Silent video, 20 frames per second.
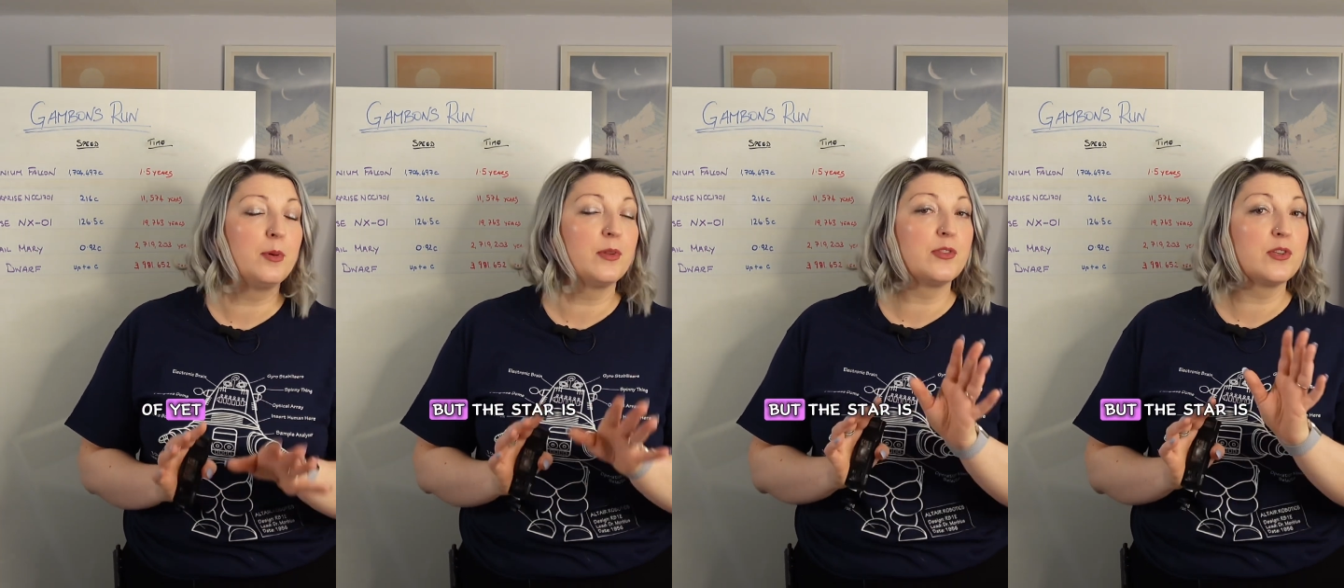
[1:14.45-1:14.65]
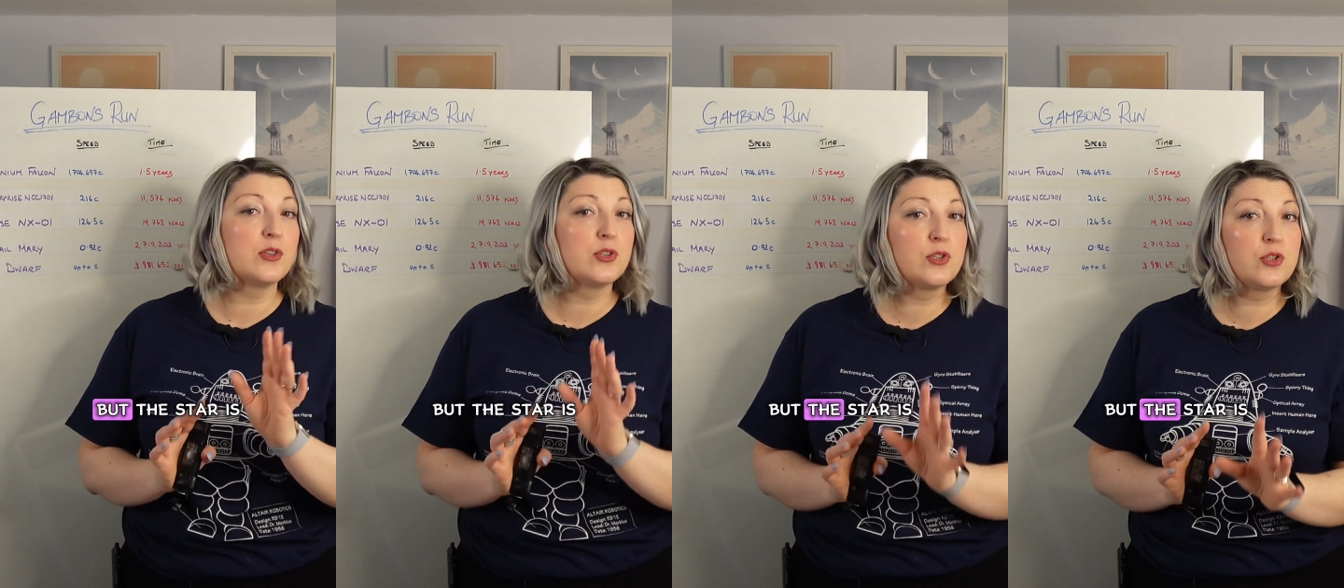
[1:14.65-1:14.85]

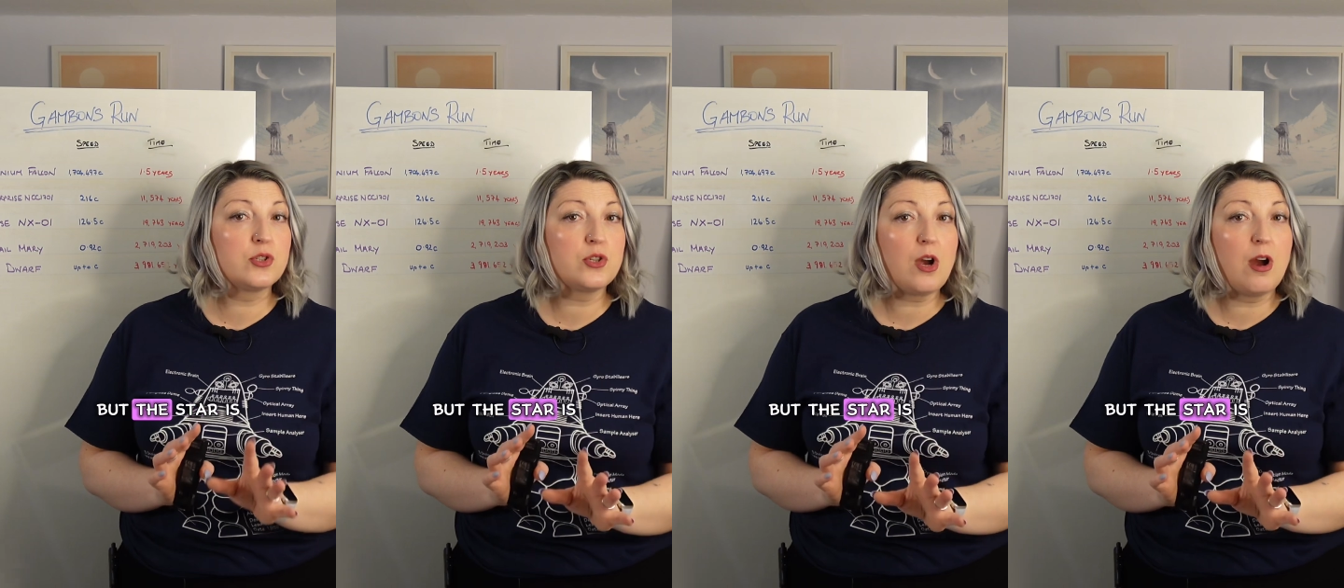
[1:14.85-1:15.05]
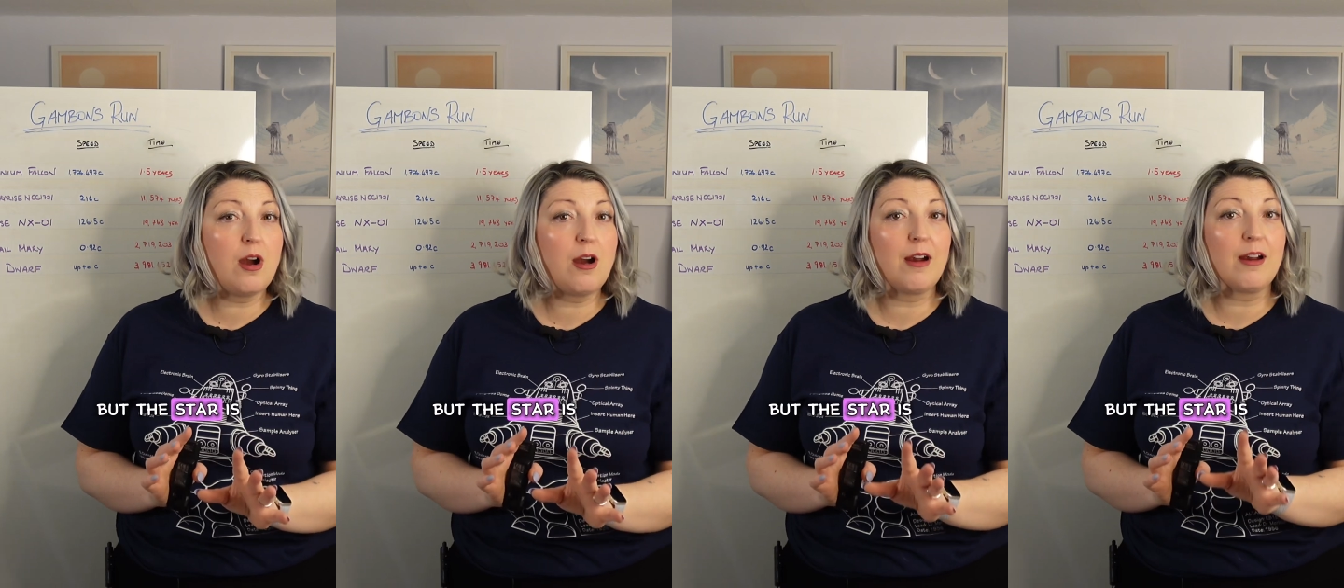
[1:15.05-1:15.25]
but the
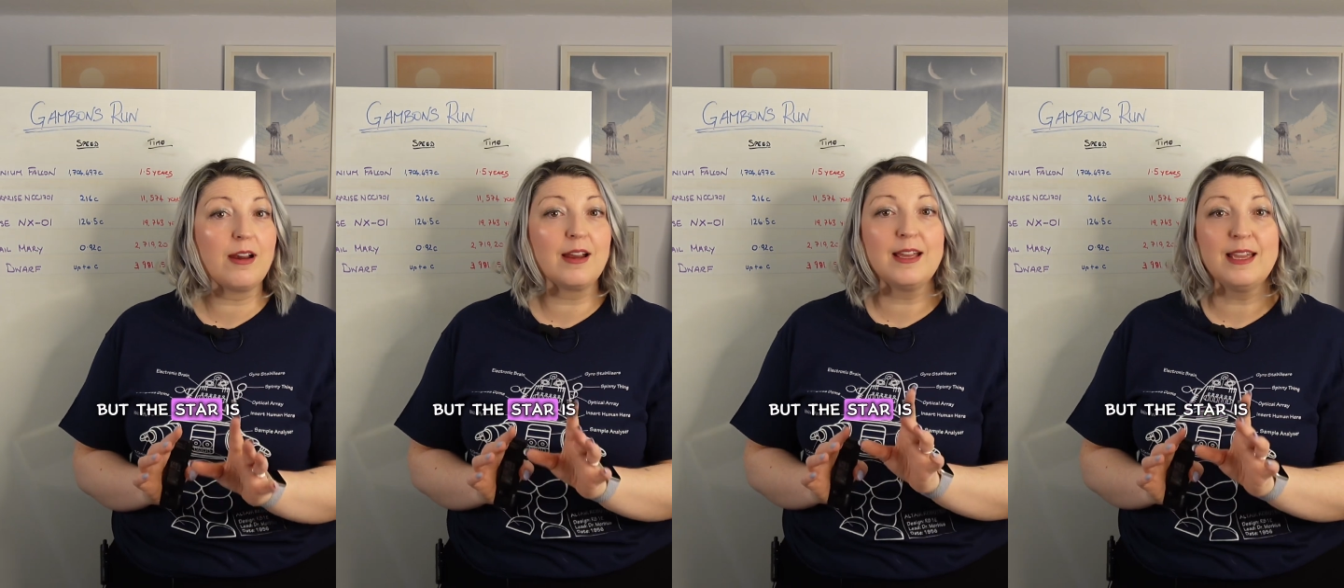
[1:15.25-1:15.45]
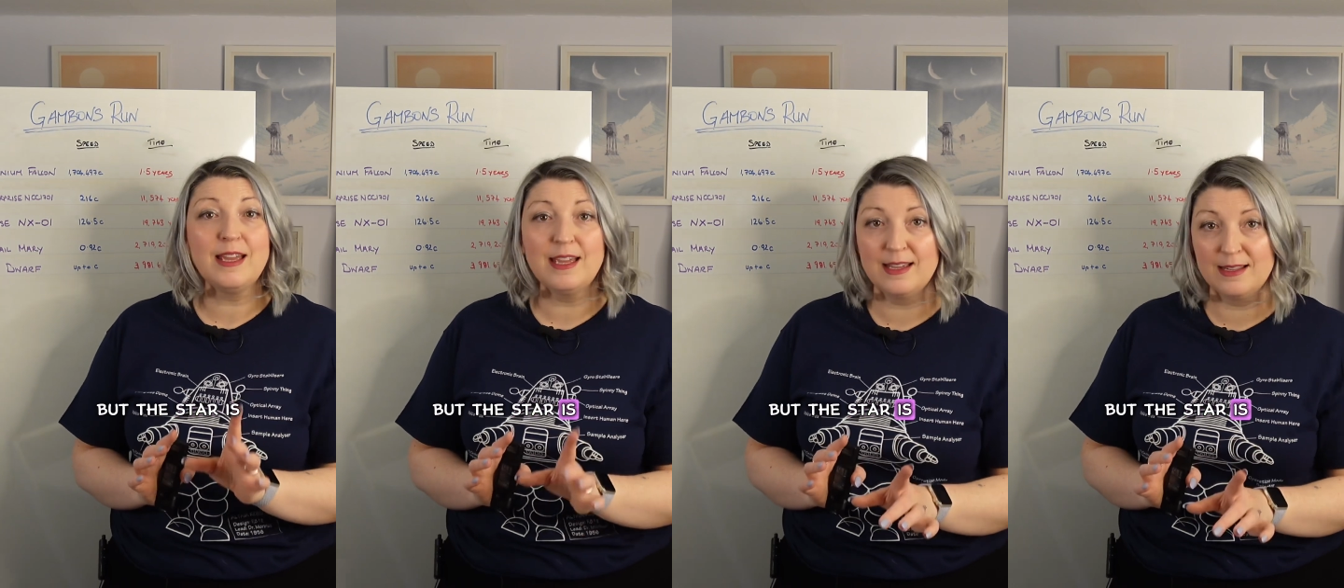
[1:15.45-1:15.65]

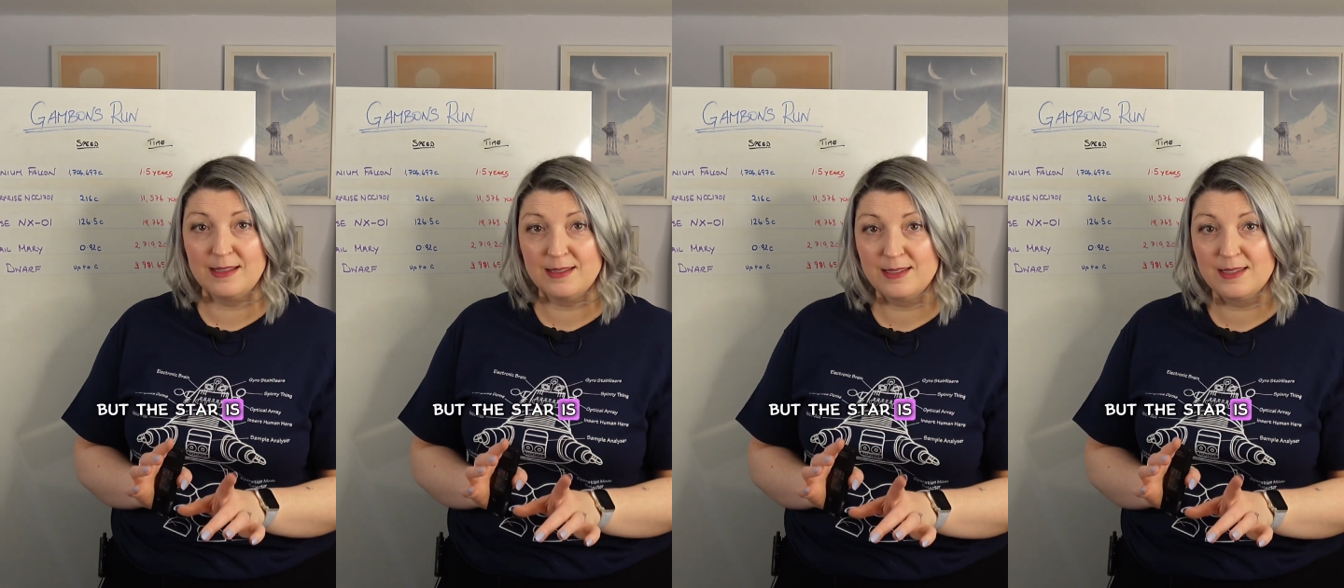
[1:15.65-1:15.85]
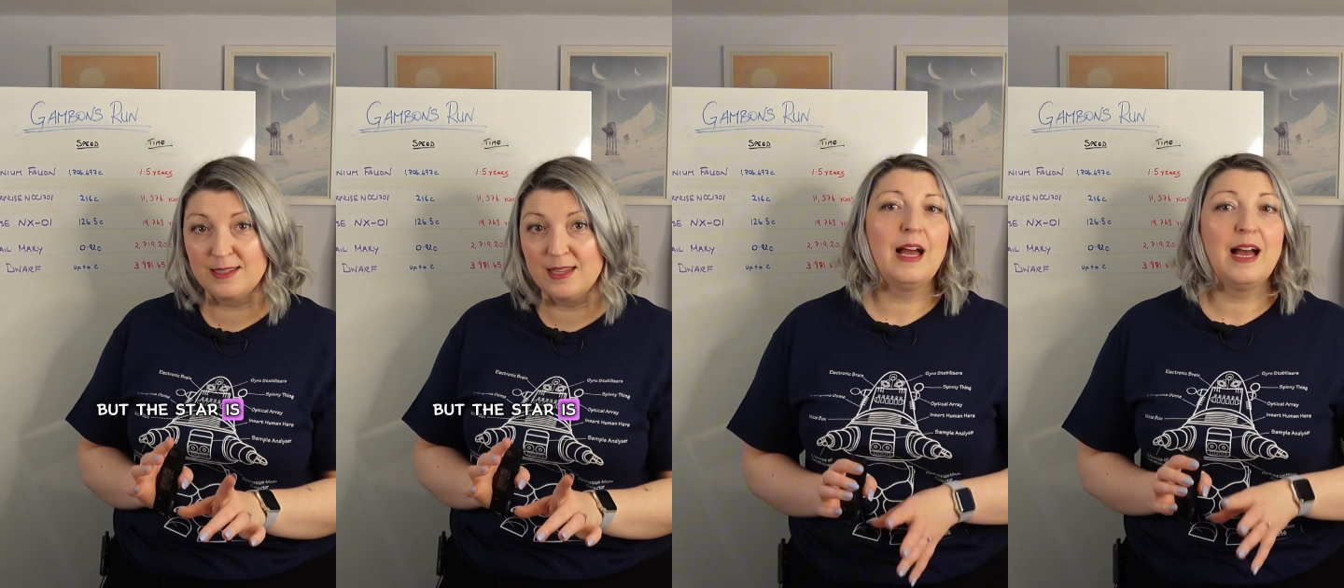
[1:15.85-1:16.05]
star
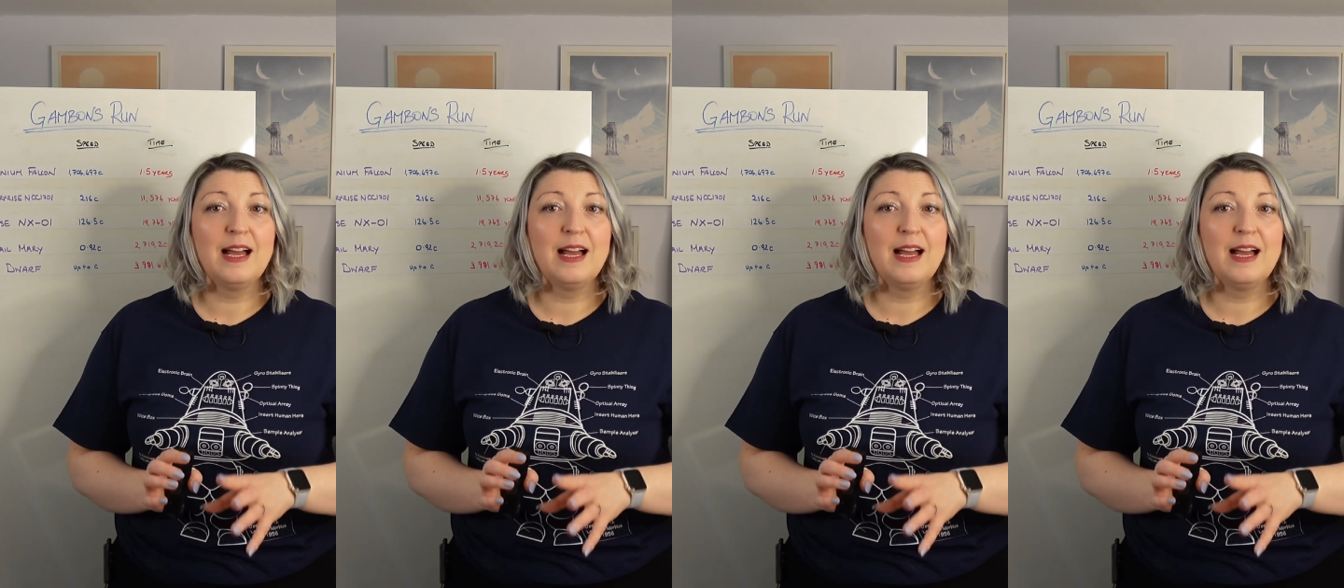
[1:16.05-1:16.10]
is.